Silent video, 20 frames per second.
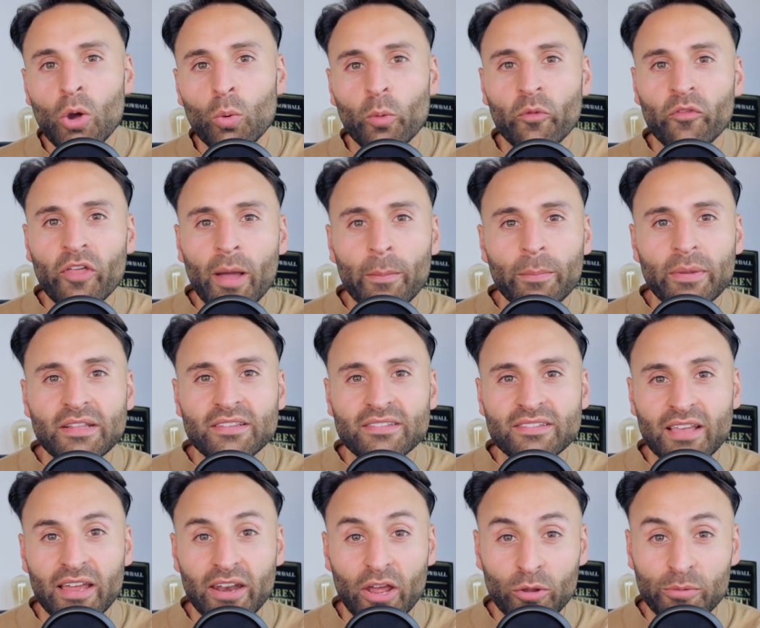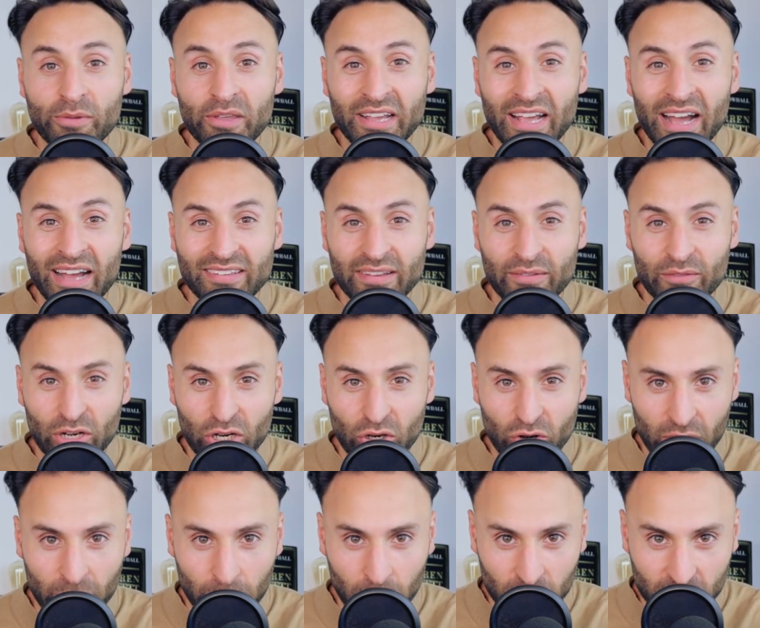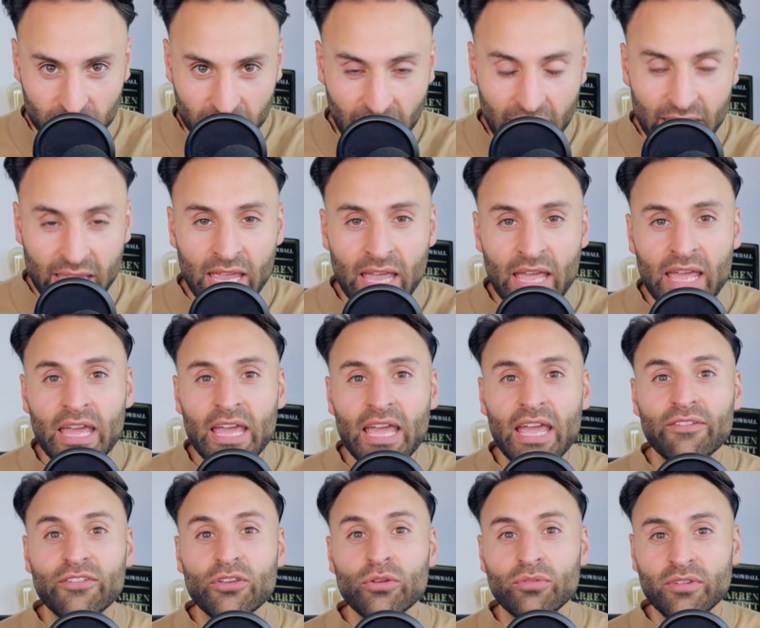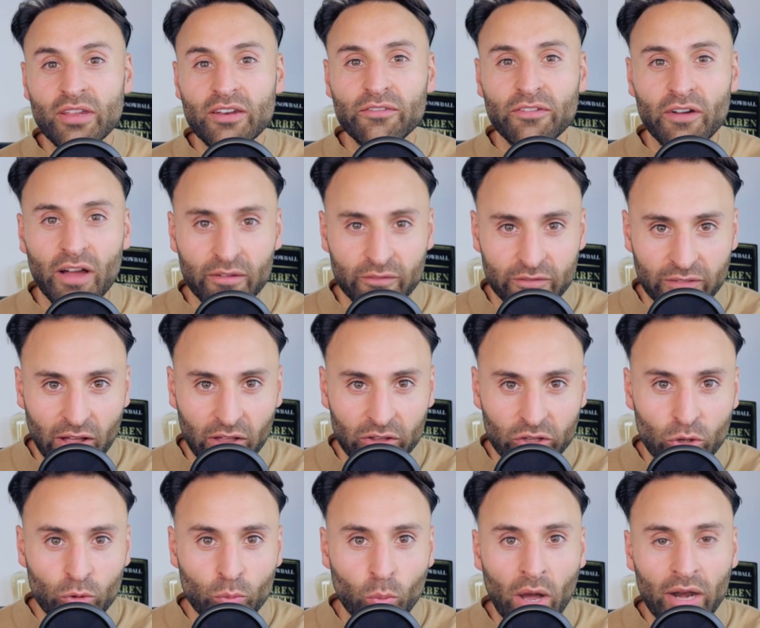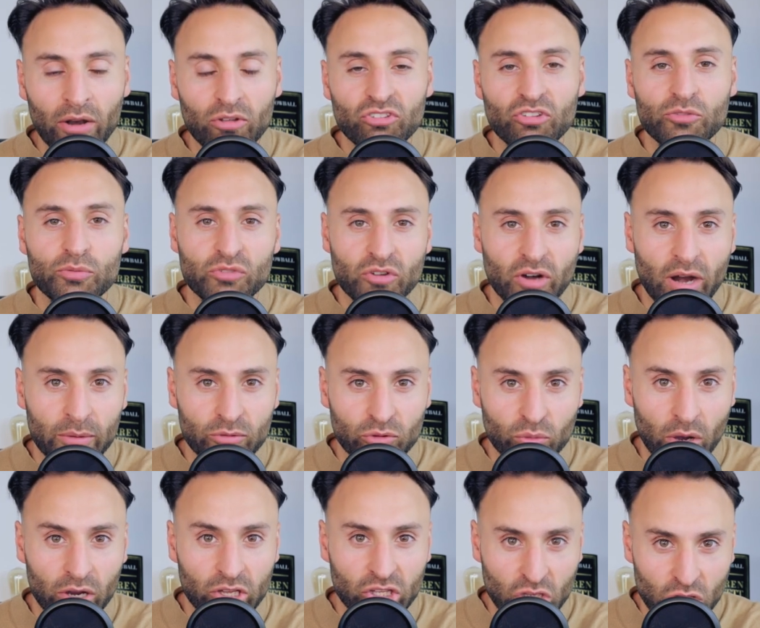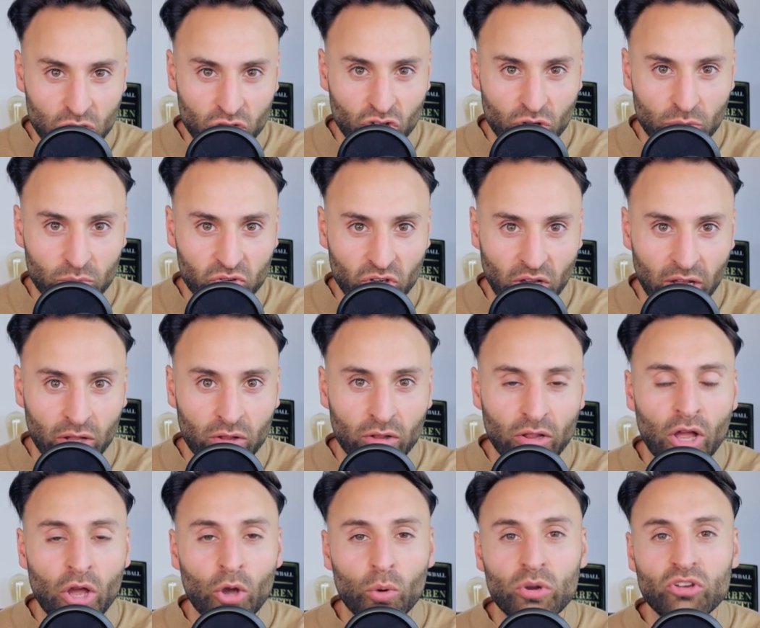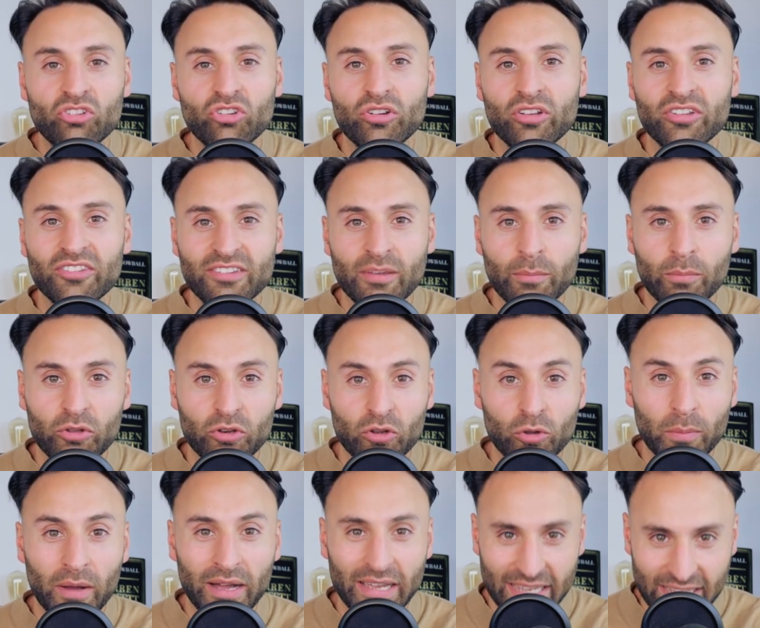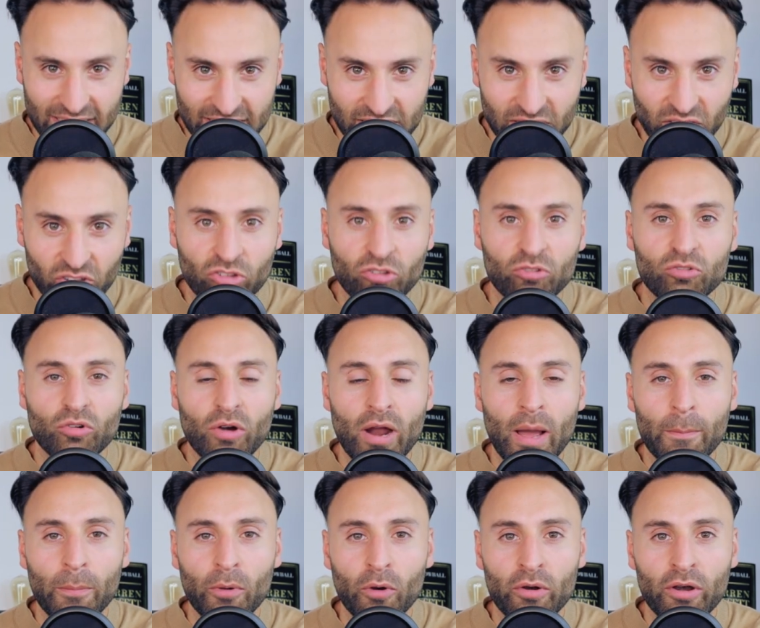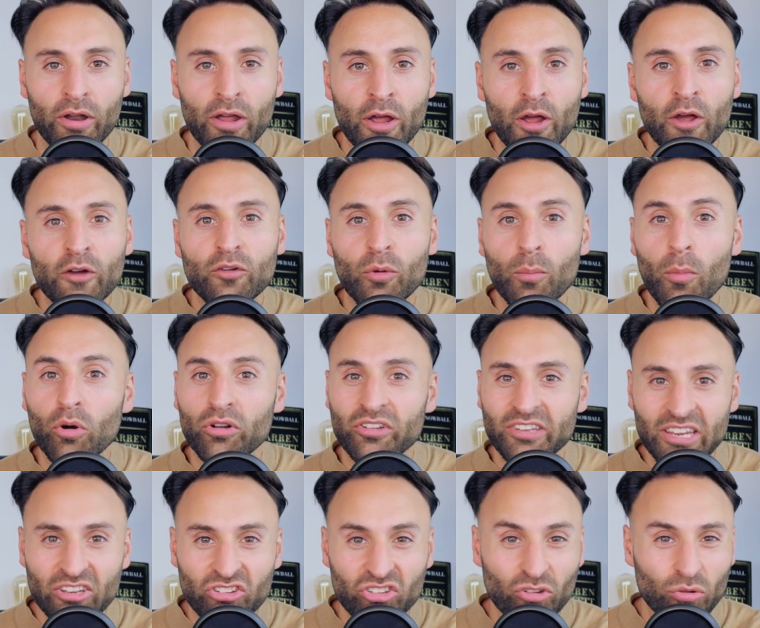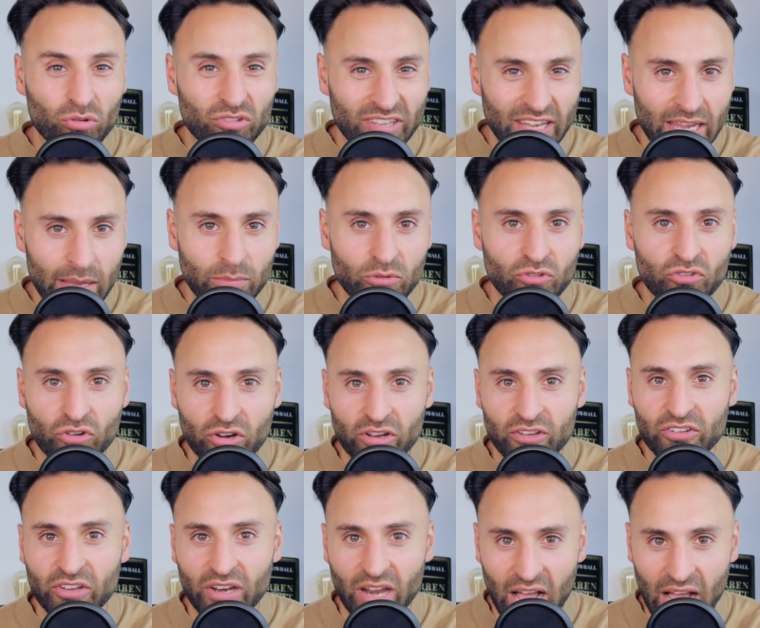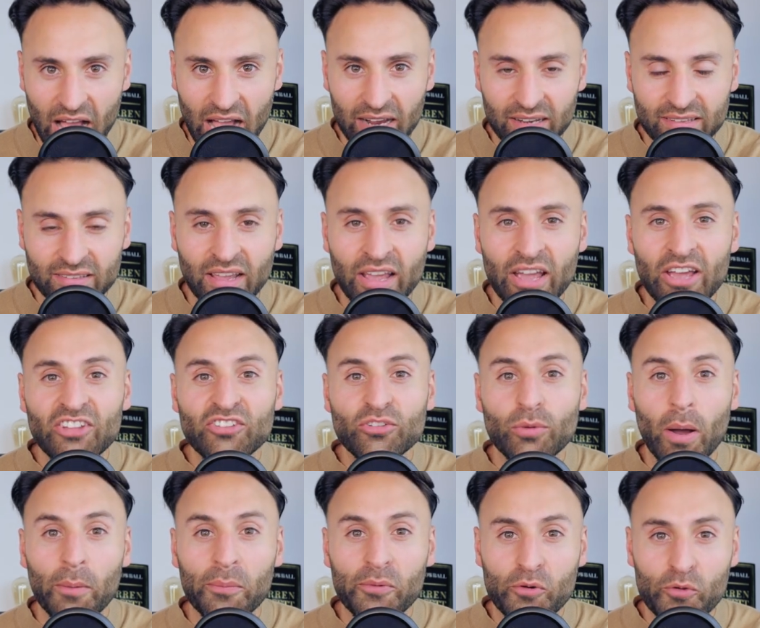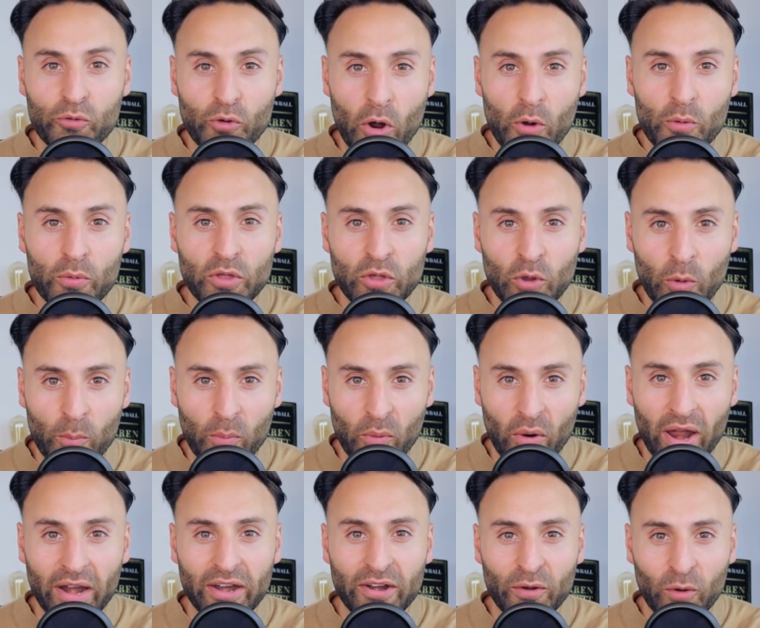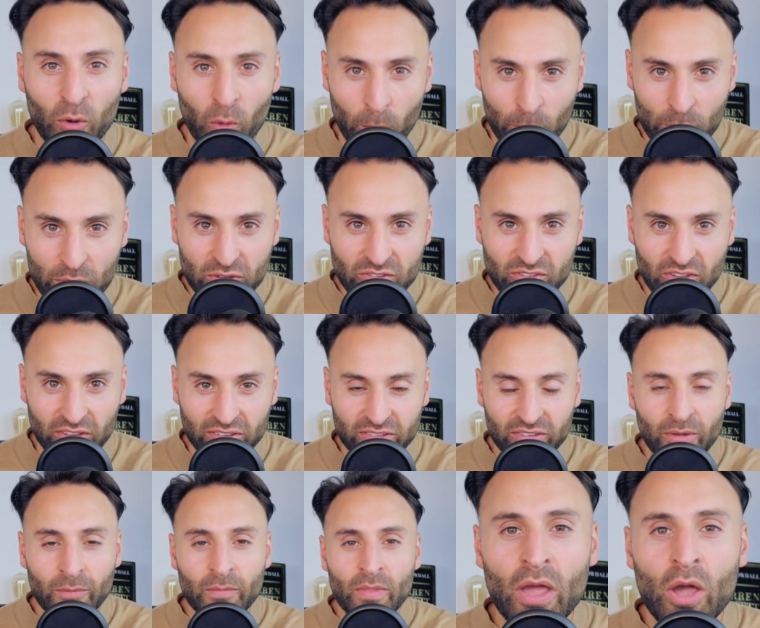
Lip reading: With that being said, I hope you guys have an incredible day. If you did find value, why not subscribe to our YouTube channel, which you can simply do by hitting the subscribe button for more digital tips, tricks, and hacks to help grow your brand or business.